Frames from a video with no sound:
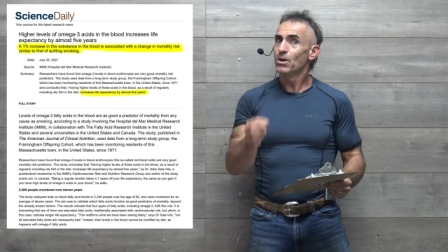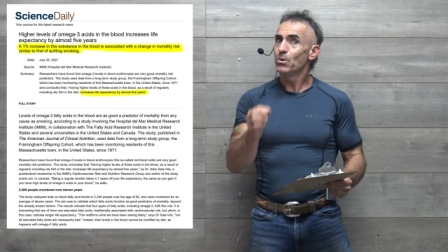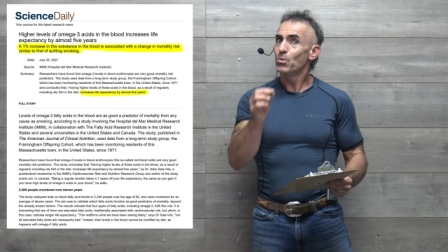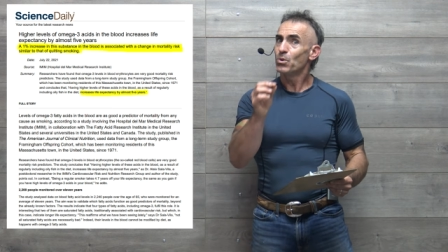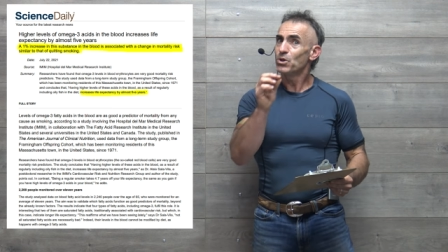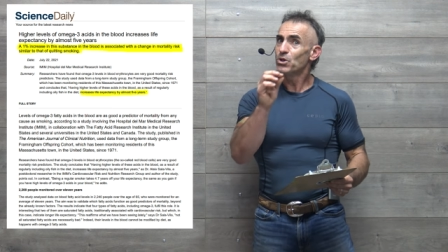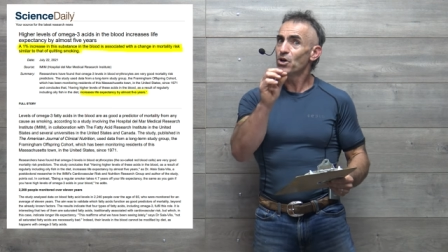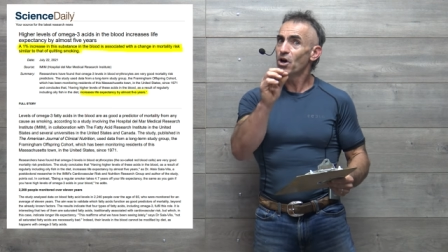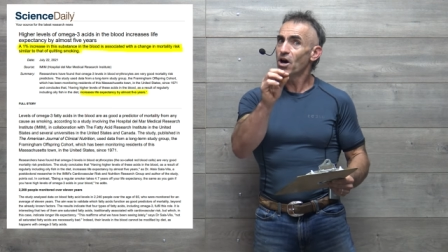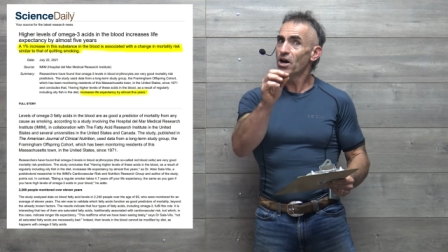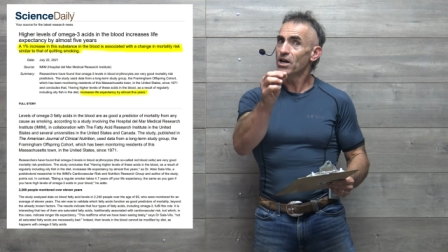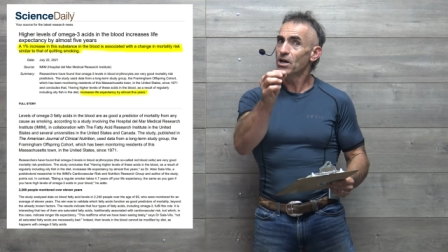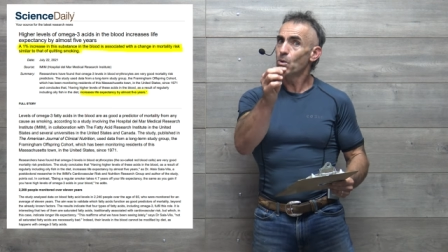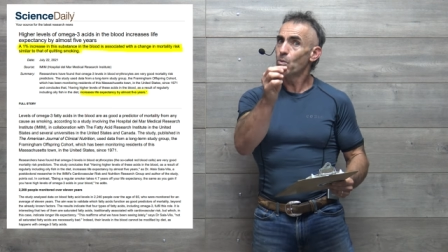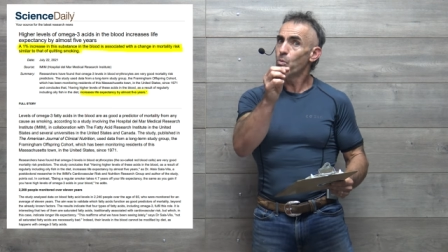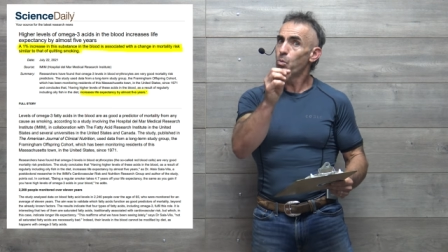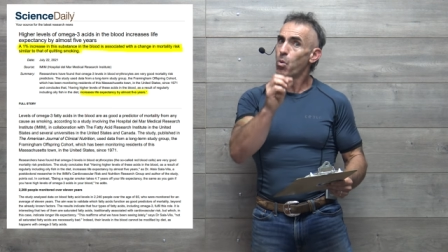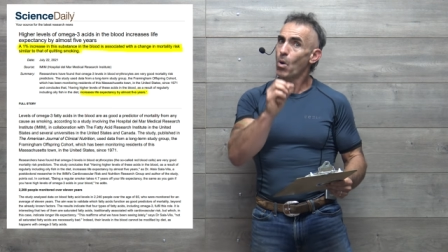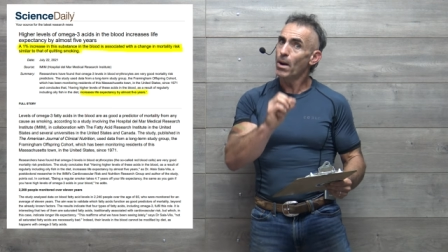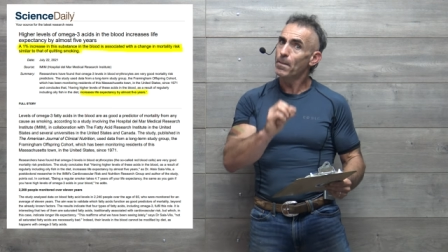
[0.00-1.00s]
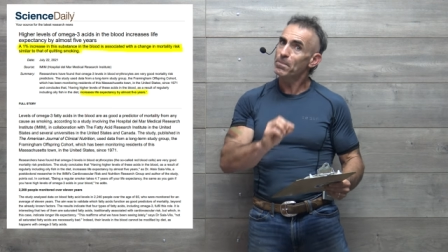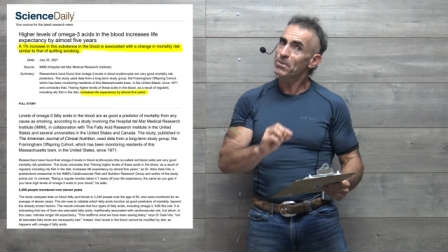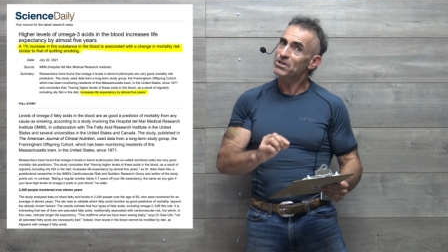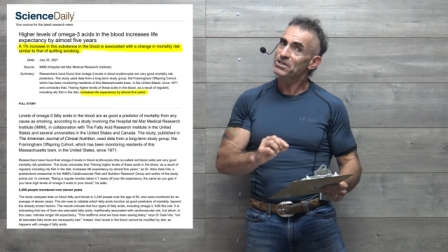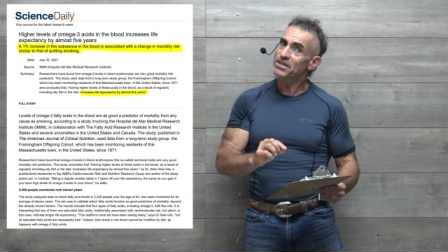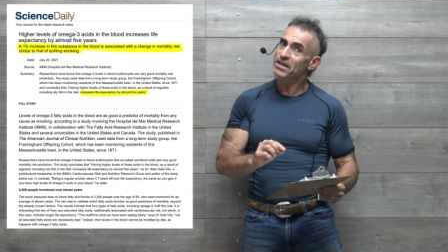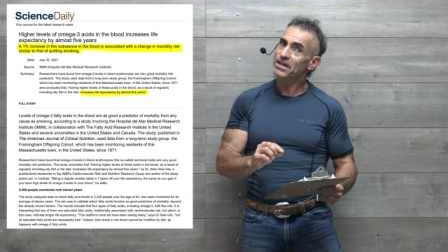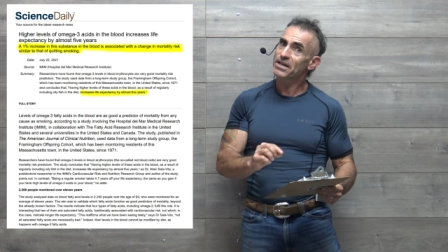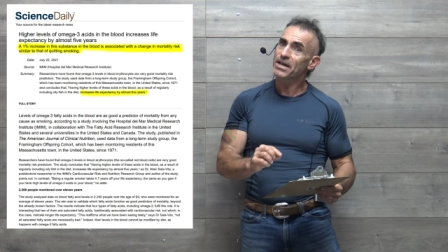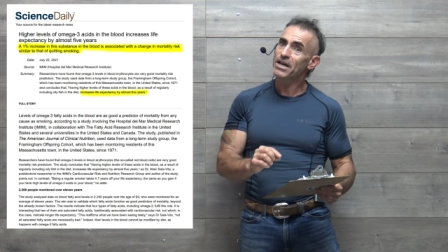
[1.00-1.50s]
We're talking a
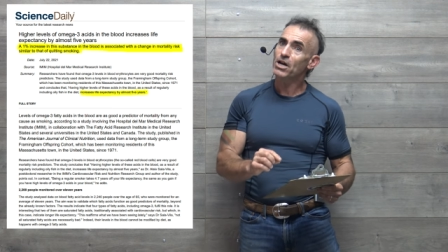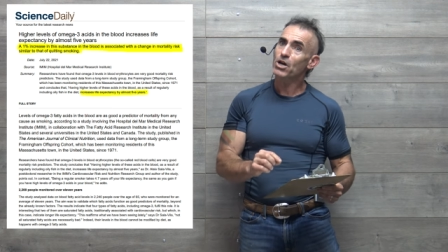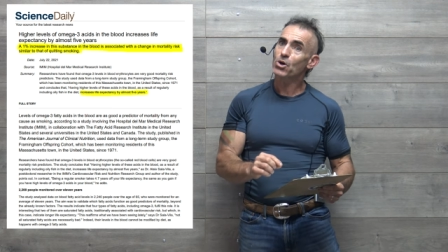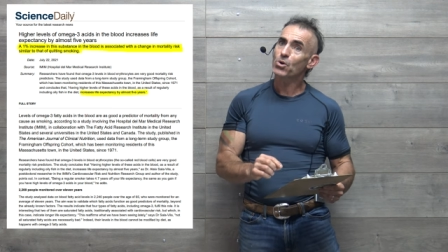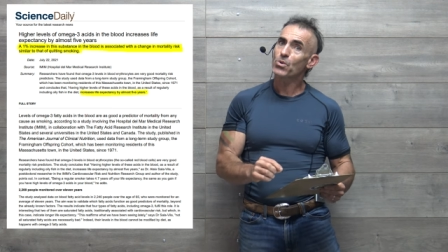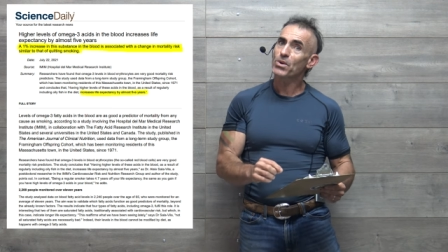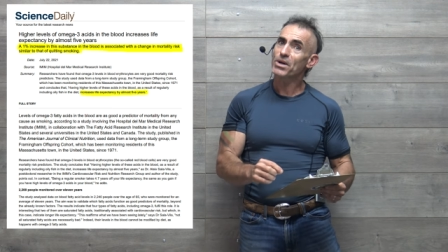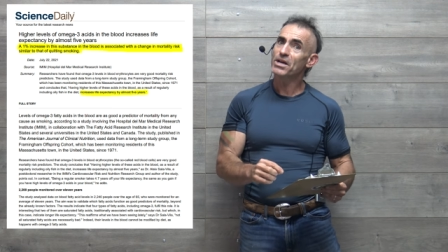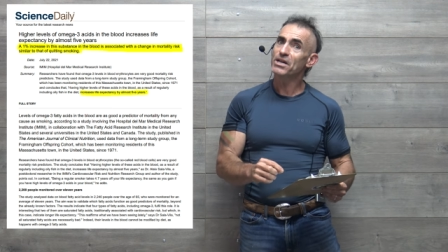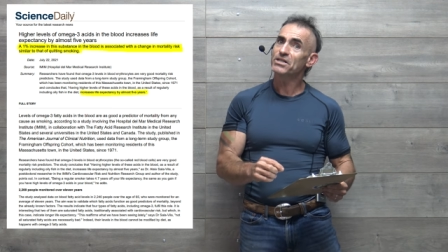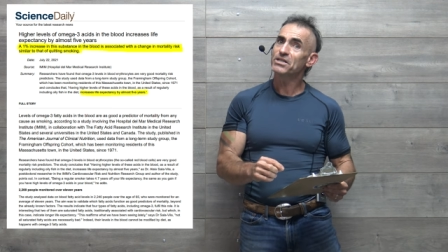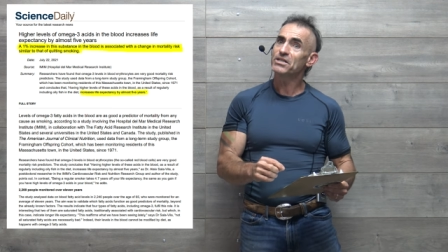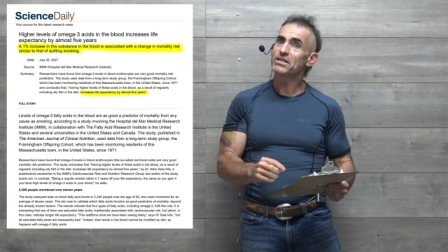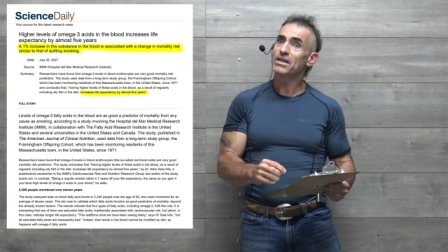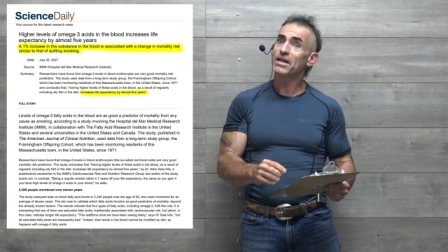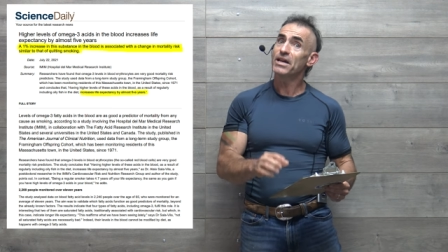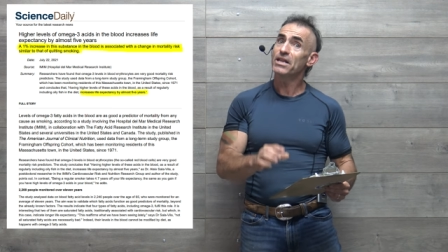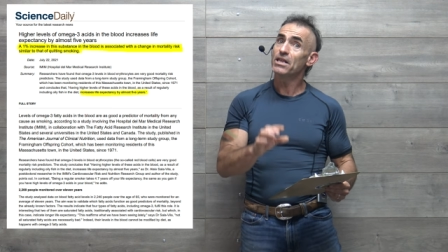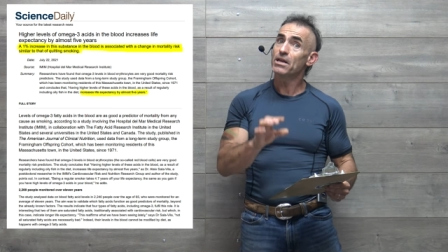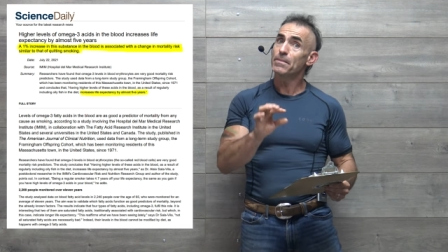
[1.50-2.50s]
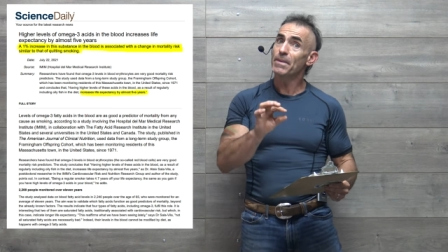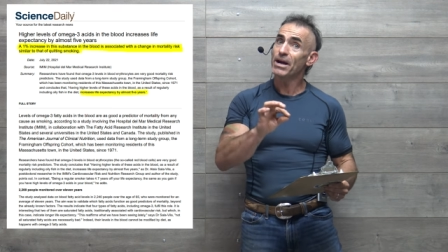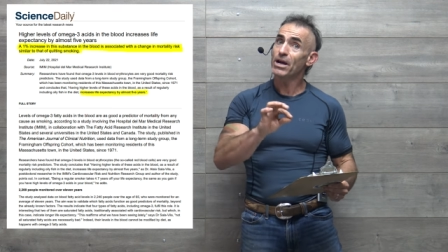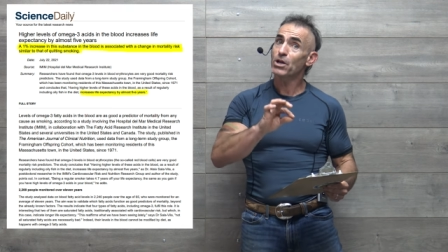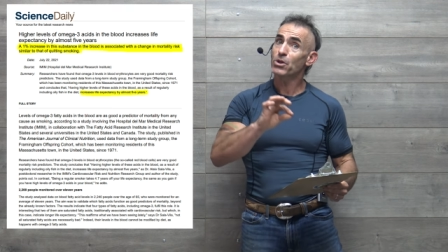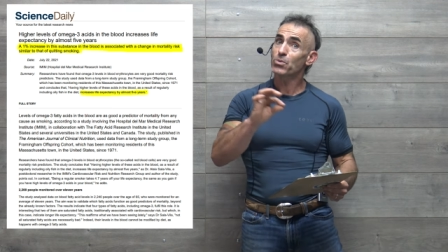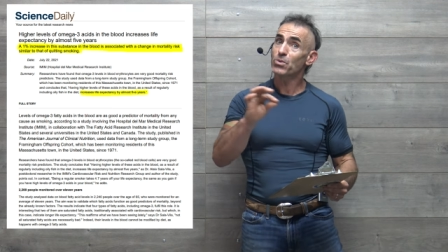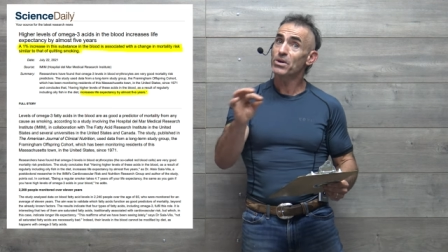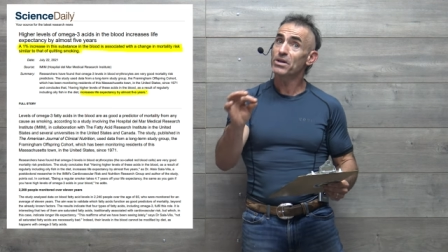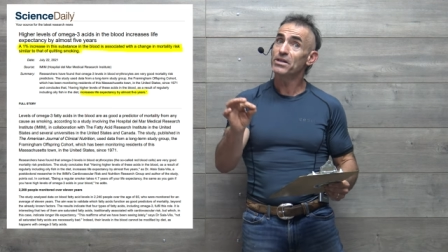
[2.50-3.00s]
1% increase in the omega
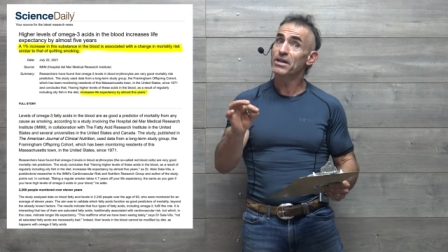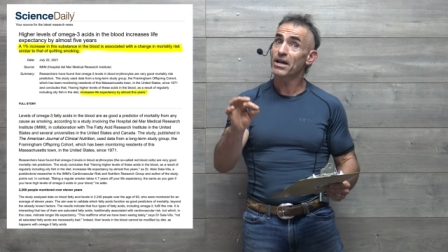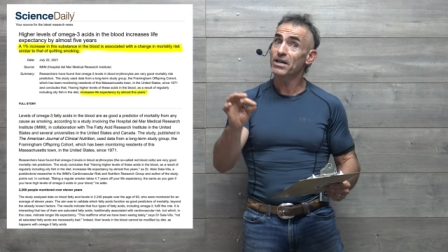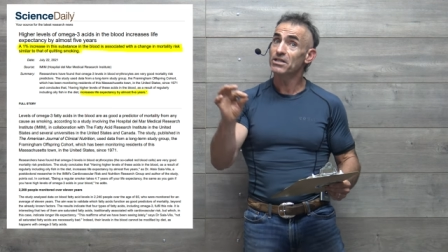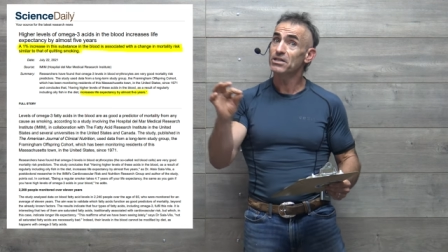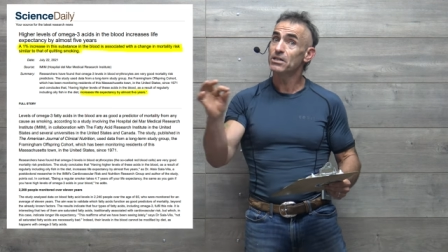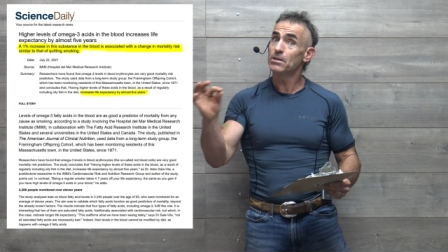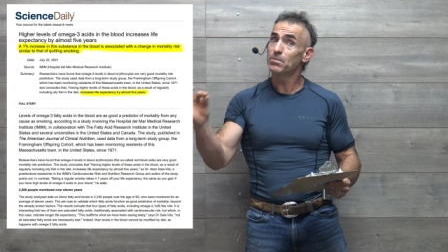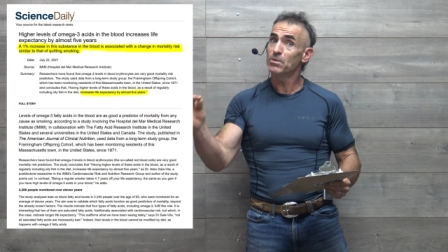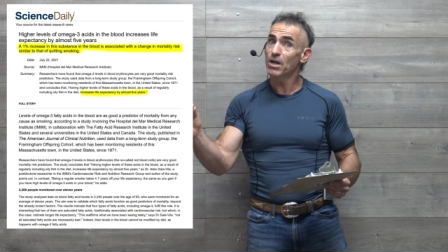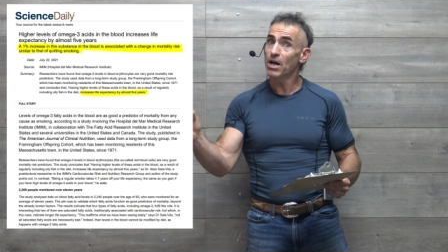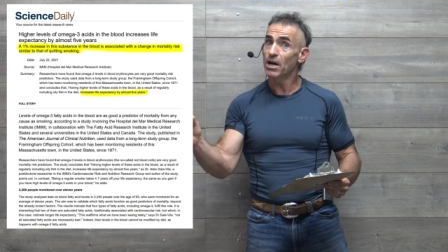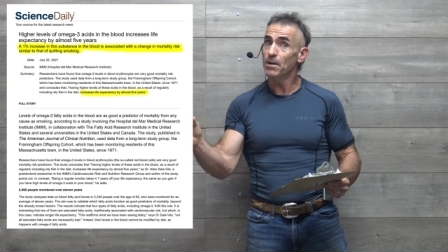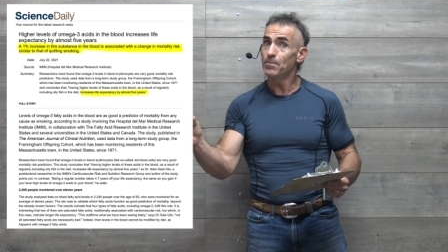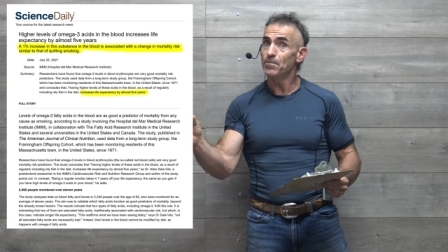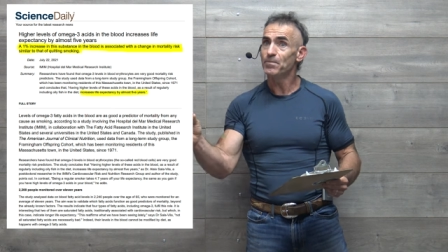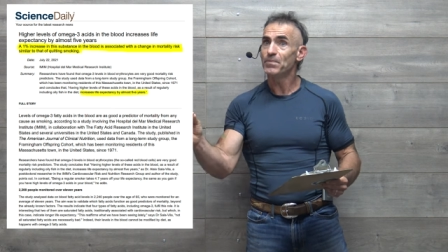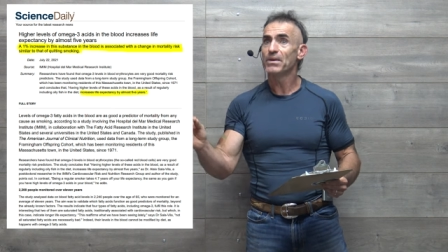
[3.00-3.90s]
3 index in the blood,